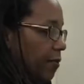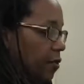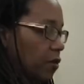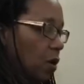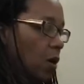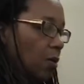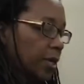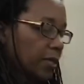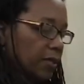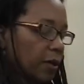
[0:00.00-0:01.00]
there's
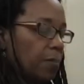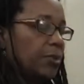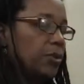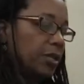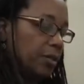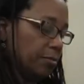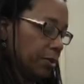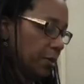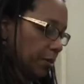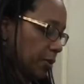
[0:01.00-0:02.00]
always some beauty in
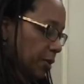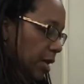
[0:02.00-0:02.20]
people's